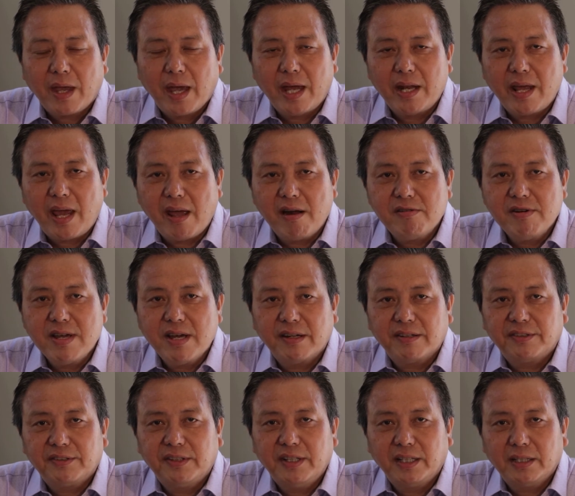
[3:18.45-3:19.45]
and
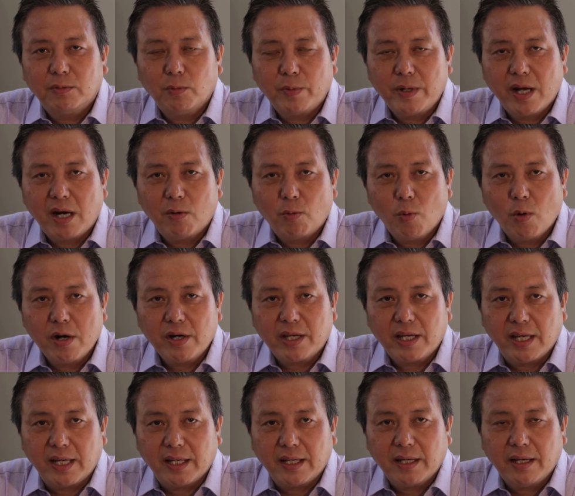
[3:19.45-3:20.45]
areas that we are
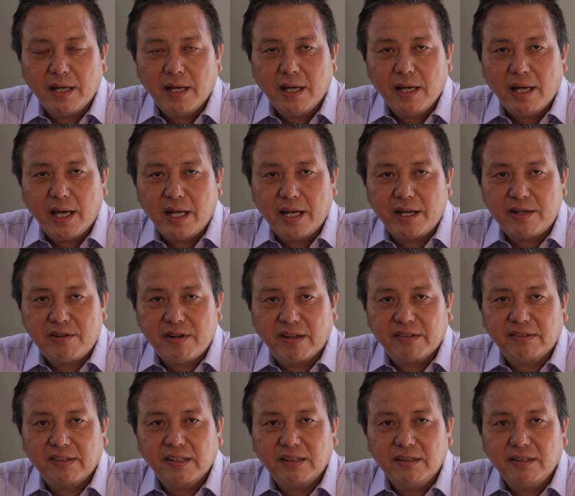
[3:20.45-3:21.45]
working in
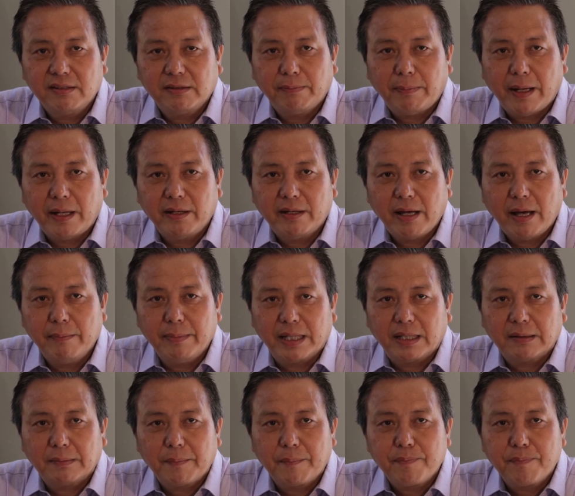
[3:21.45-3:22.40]
addressing this pandemic.